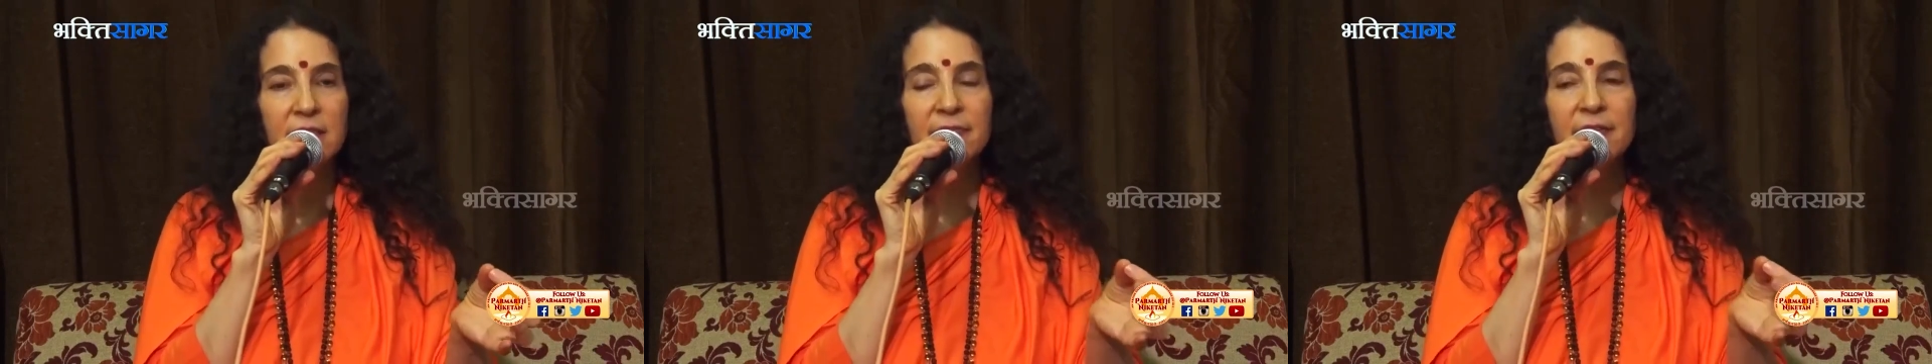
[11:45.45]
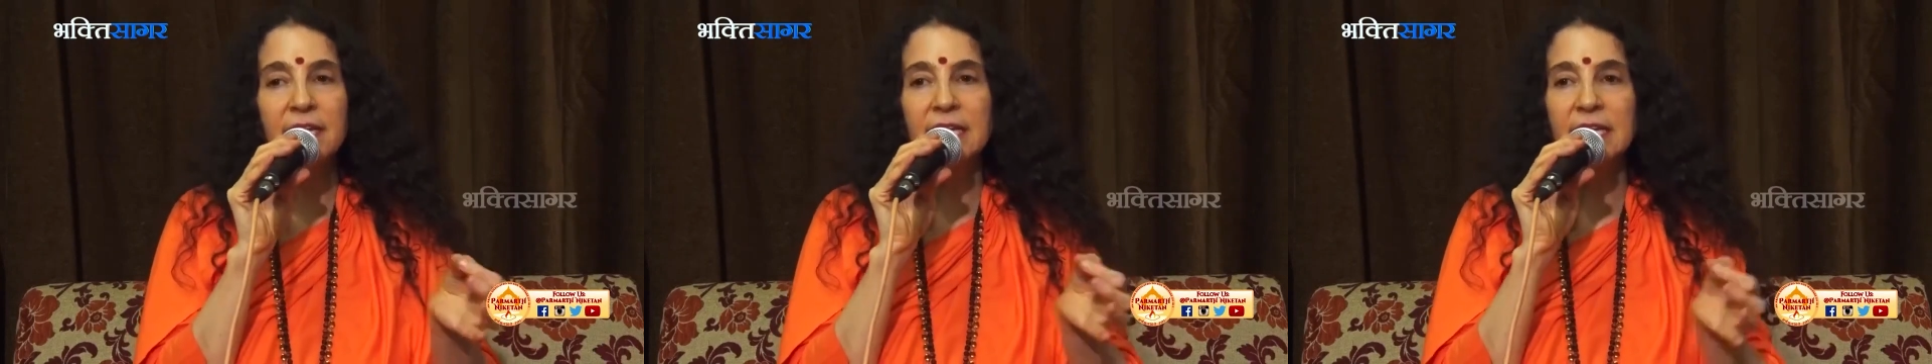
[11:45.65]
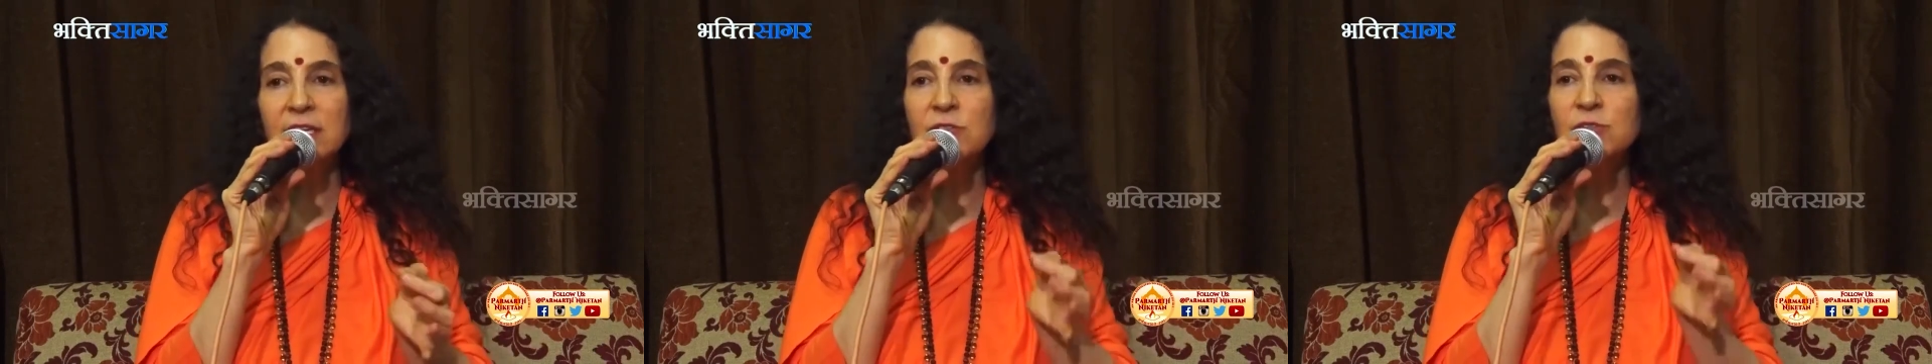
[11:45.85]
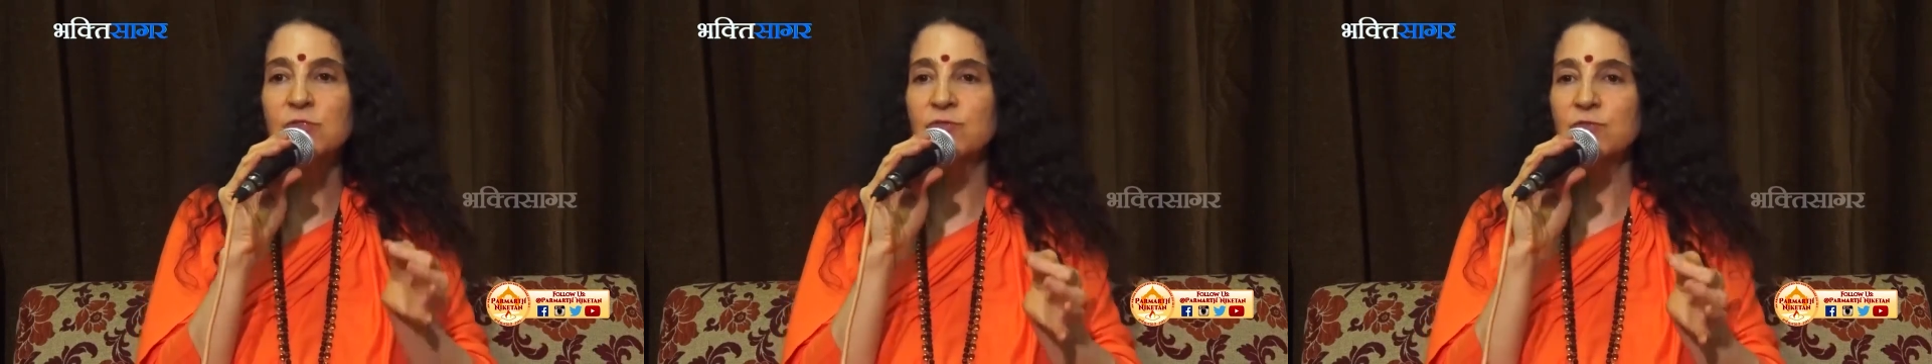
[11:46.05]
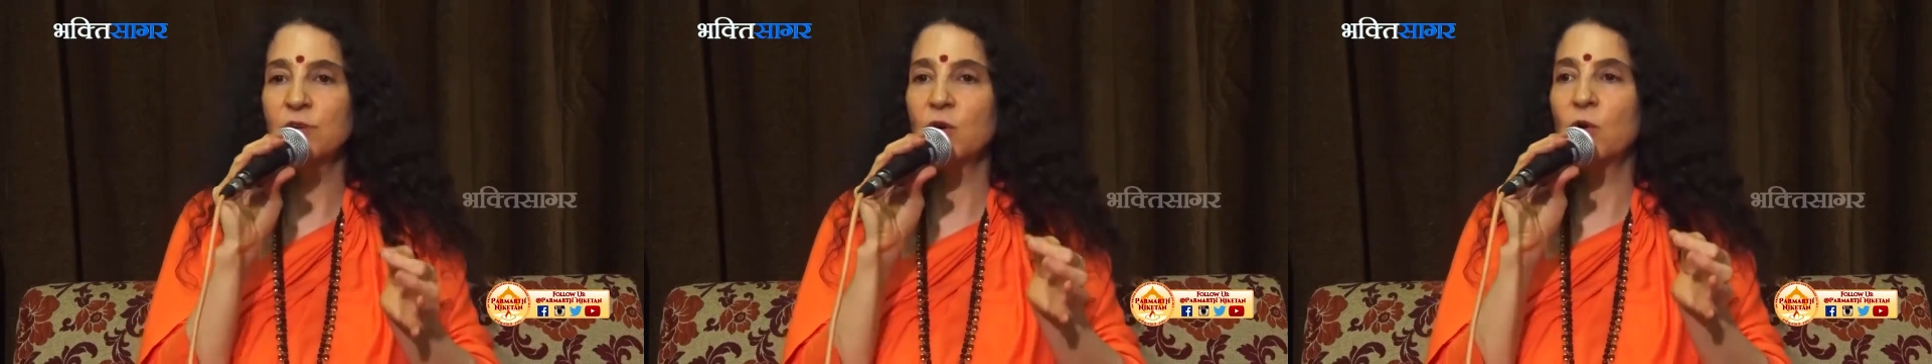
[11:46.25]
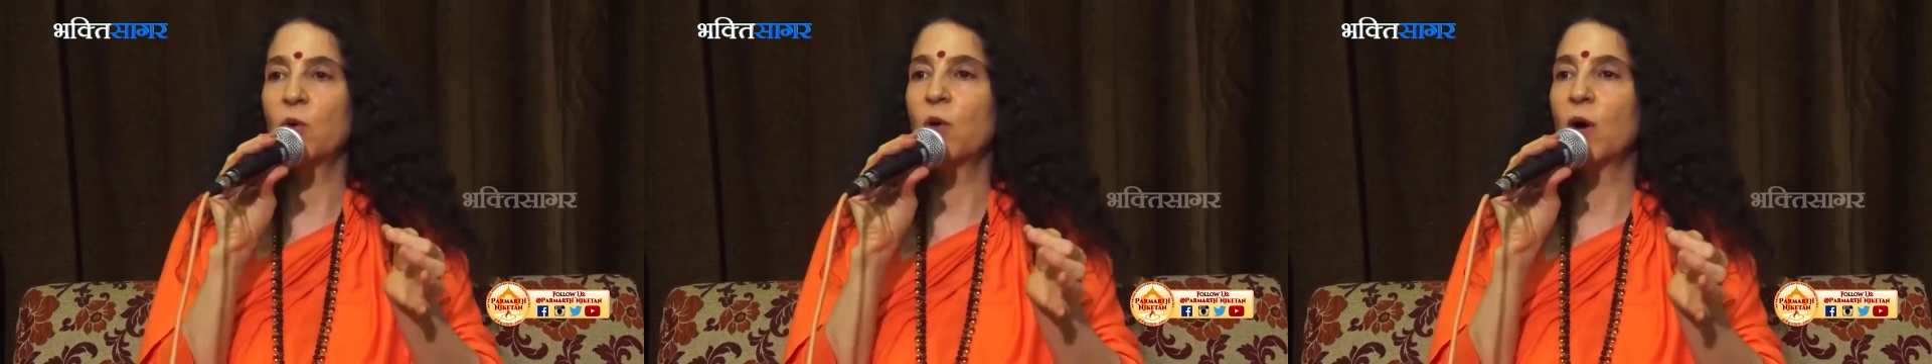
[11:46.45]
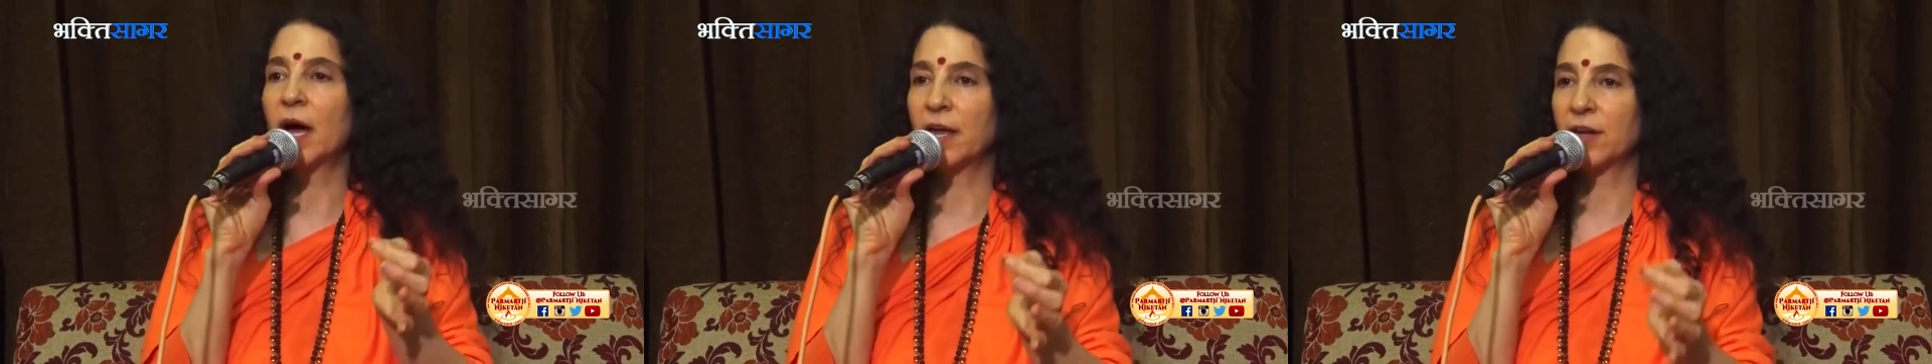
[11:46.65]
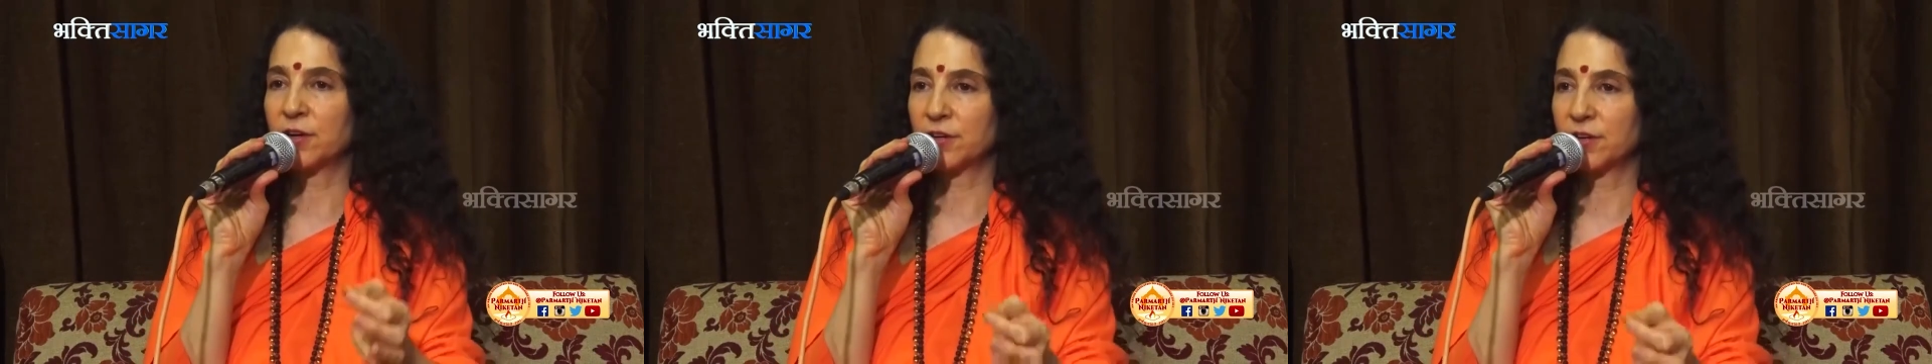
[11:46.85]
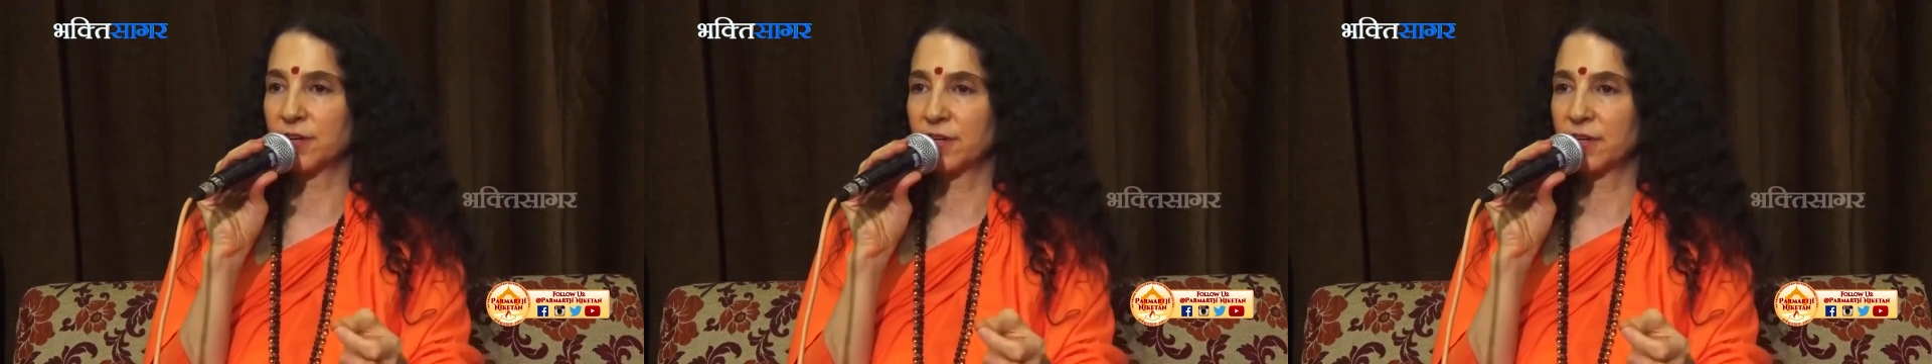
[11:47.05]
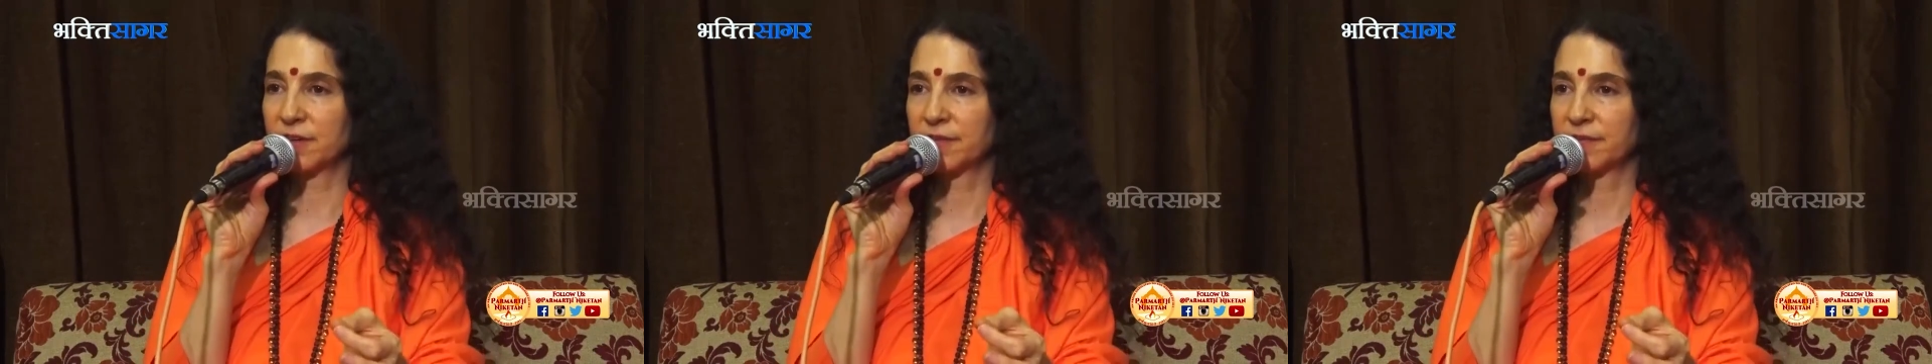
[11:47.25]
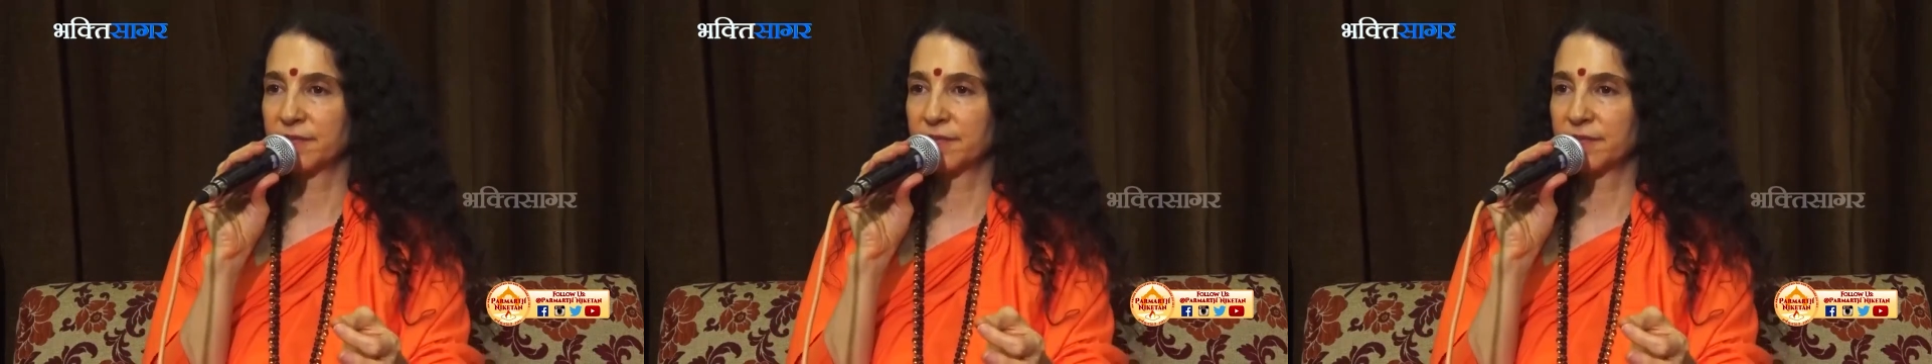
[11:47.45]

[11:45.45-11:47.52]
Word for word: that is required